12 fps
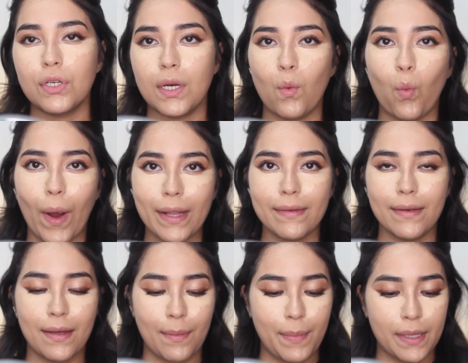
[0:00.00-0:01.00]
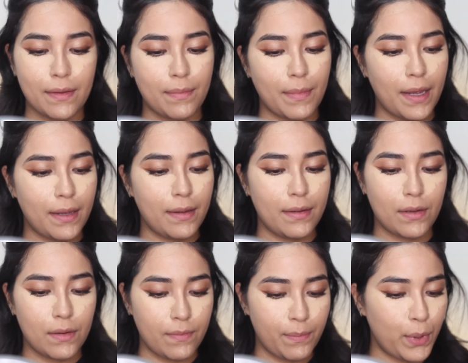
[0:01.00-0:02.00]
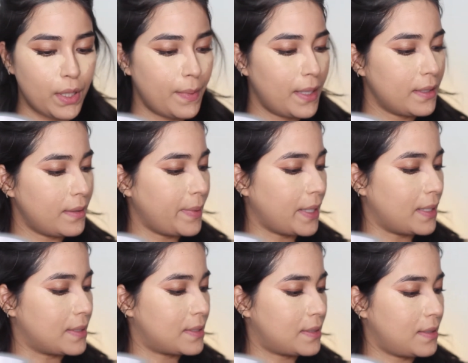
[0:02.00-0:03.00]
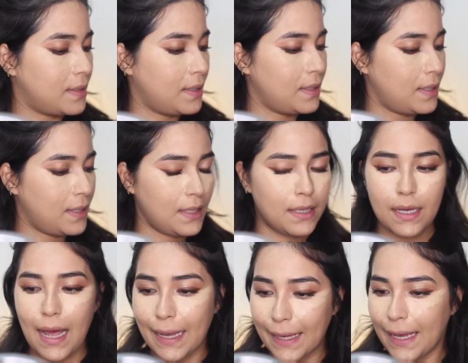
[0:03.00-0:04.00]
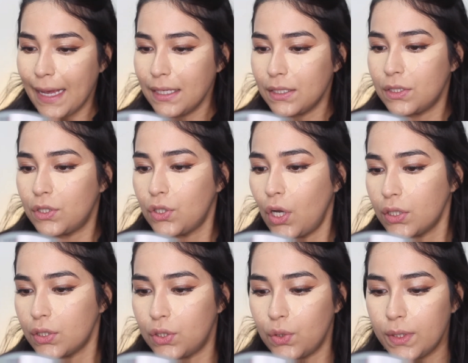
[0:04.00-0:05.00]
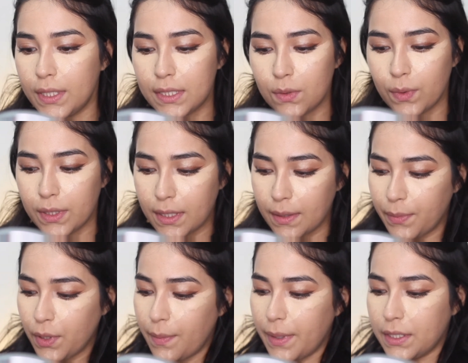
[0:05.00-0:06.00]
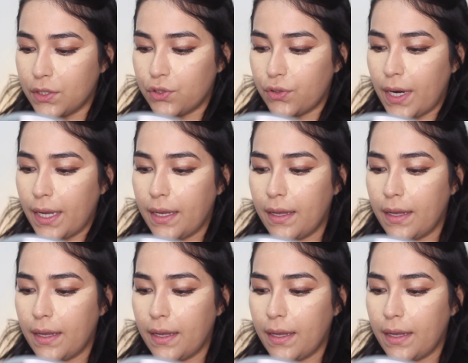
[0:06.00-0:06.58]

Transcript: gonna wet a bit my Beauty Blender because I can't not do this with the Beauty Blender dry.